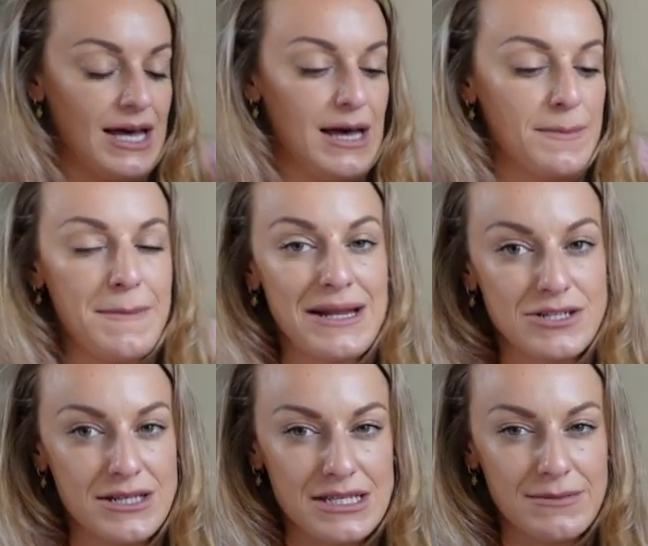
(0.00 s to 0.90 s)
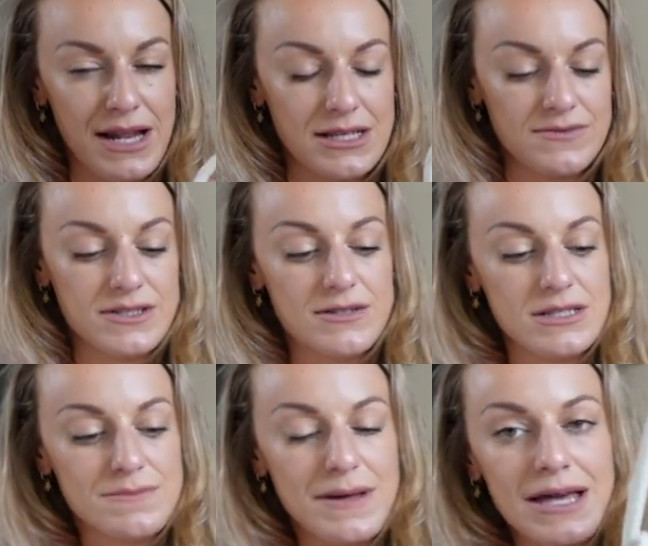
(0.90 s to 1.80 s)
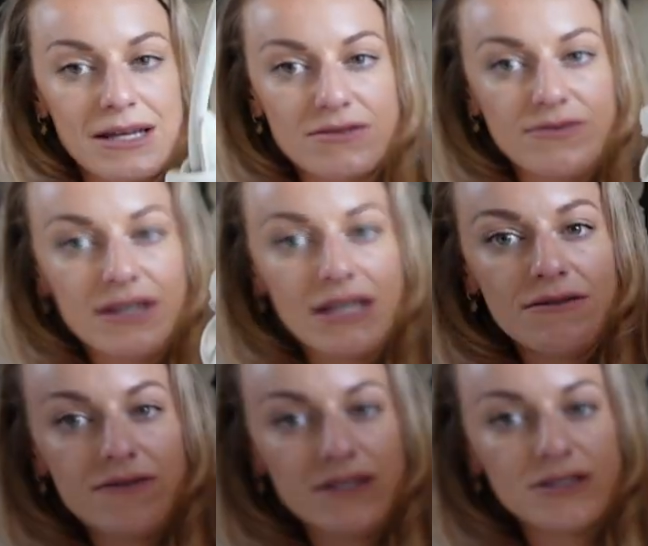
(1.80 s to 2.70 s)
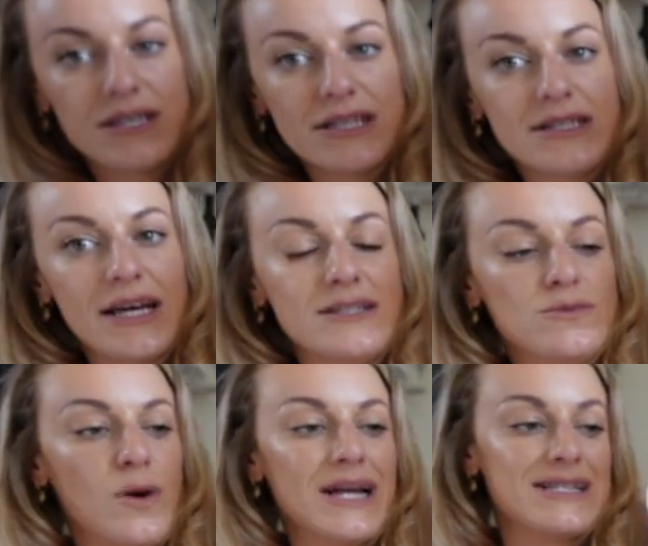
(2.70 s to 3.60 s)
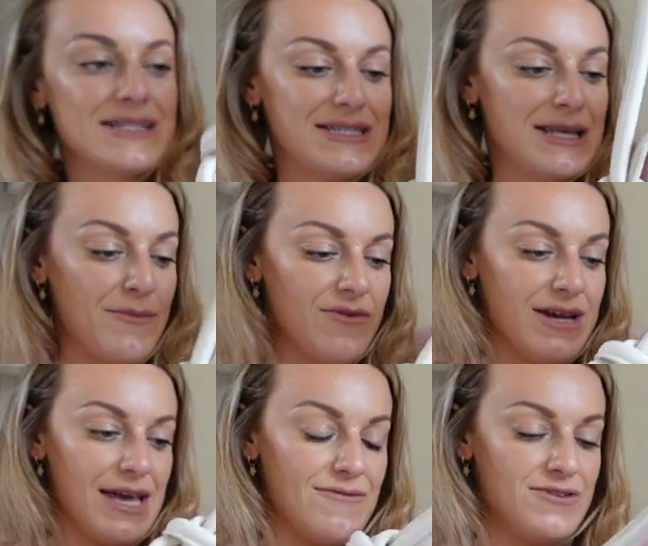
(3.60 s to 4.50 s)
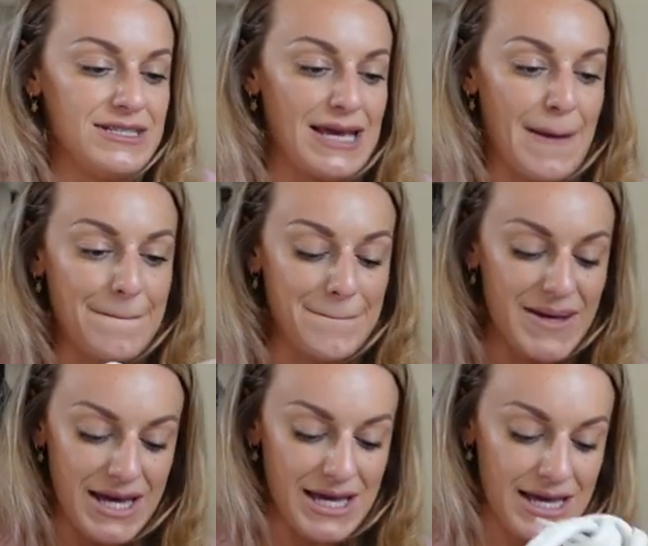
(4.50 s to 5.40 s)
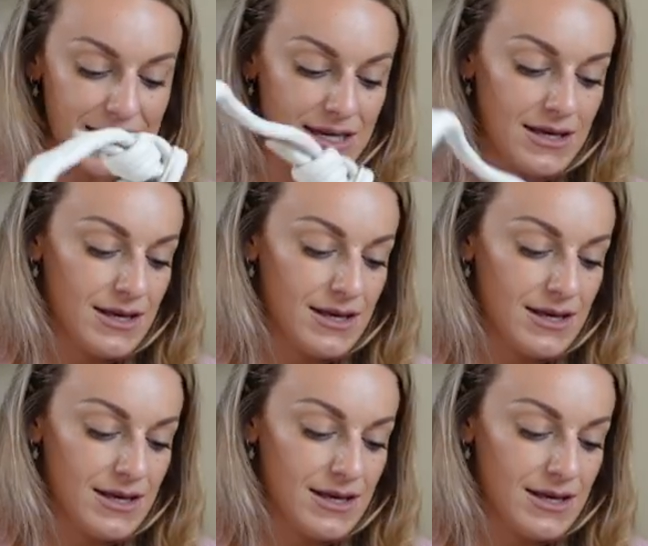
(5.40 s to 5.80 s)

um, I mentioned this in my last video, this bag is really lovely, just like nice white summery everyday bag.